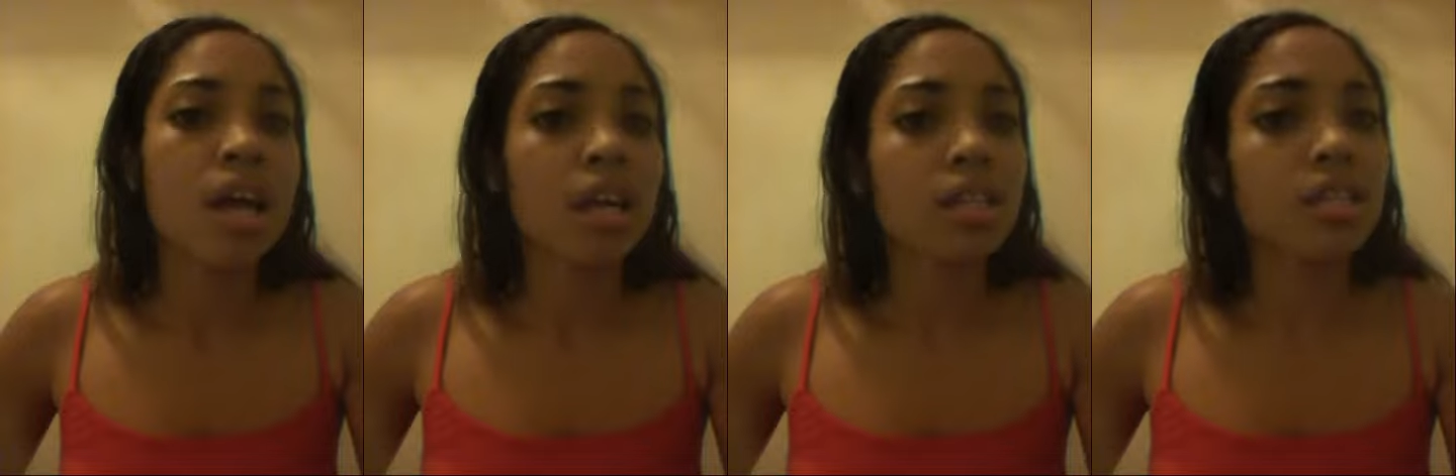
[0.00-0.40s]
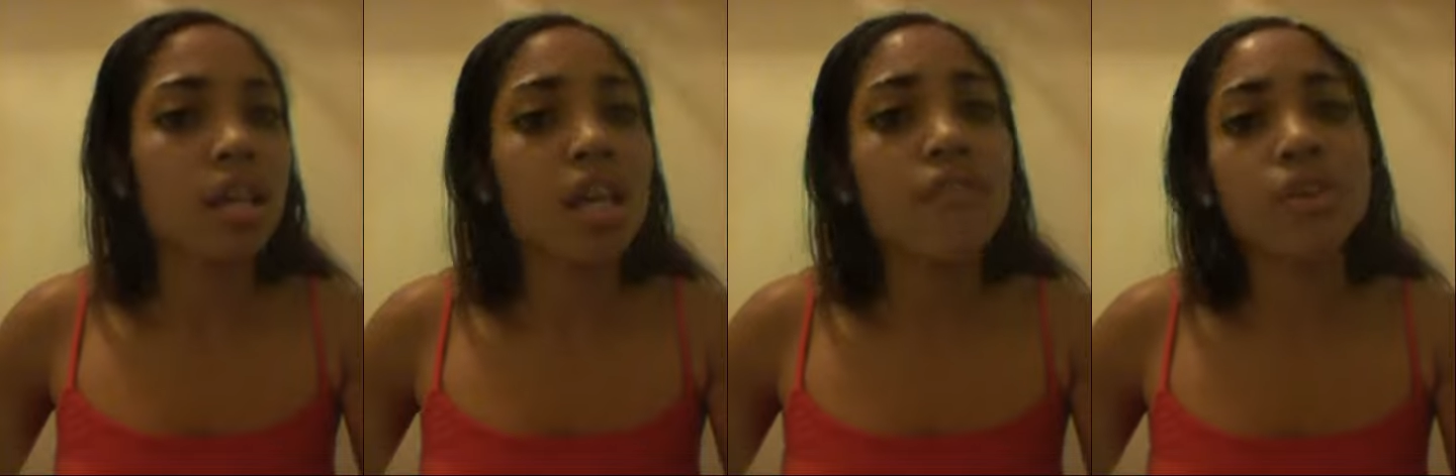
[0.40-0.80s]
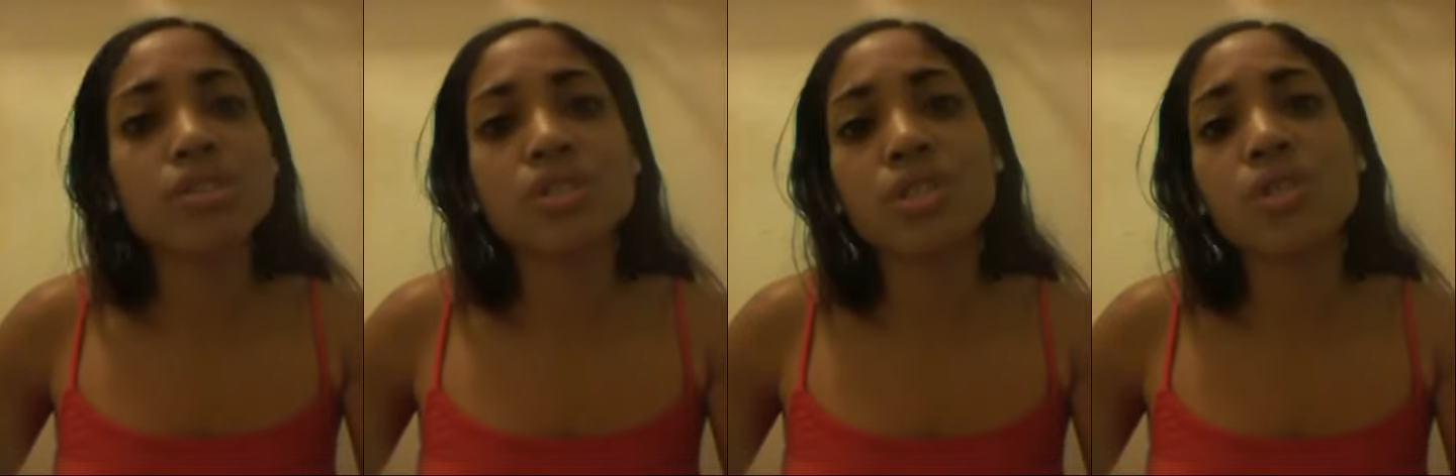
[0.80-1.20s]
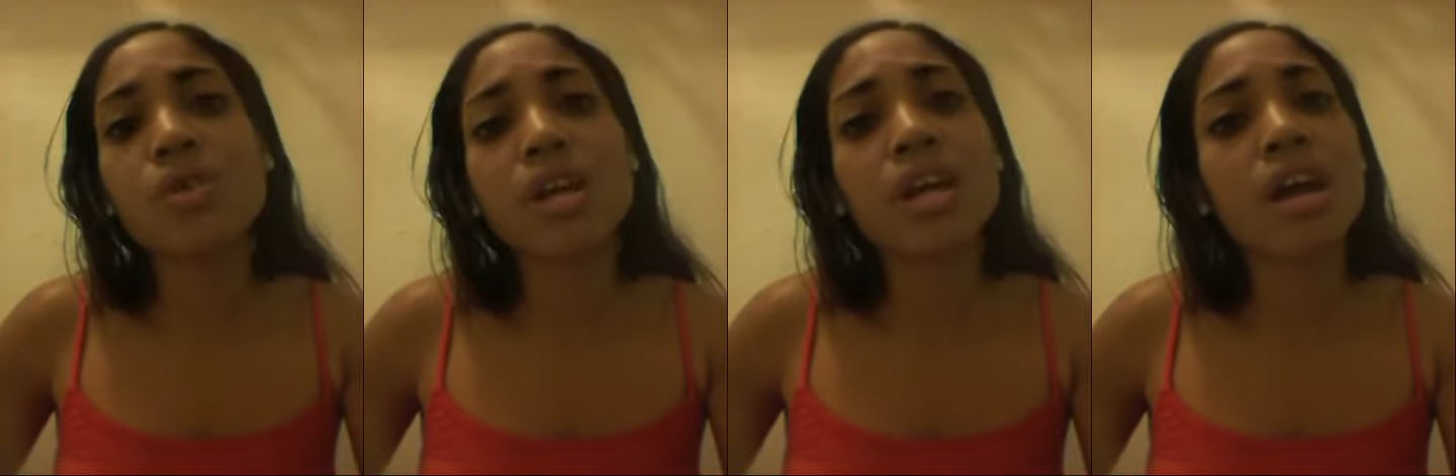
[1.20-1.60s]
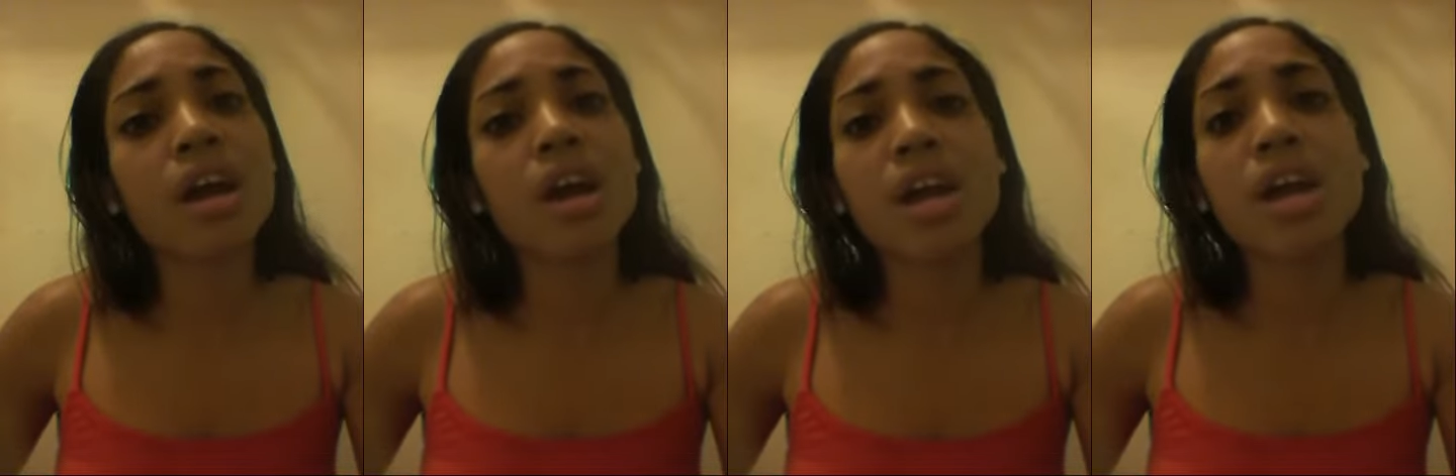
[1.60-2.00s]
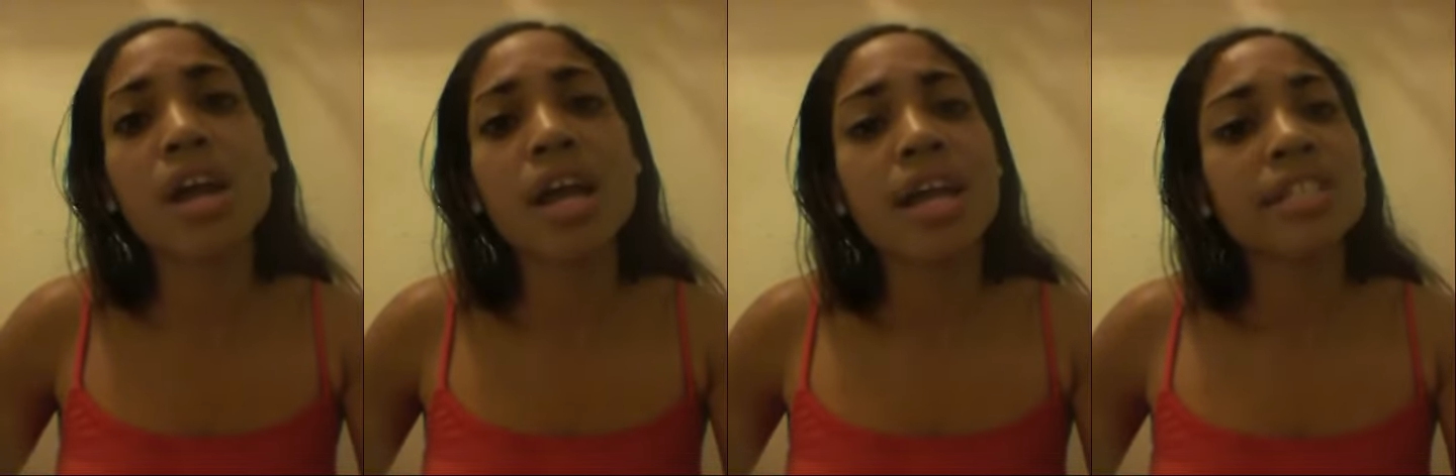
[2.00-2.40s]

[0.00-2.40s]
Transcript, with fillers: Cause if you do, you hurt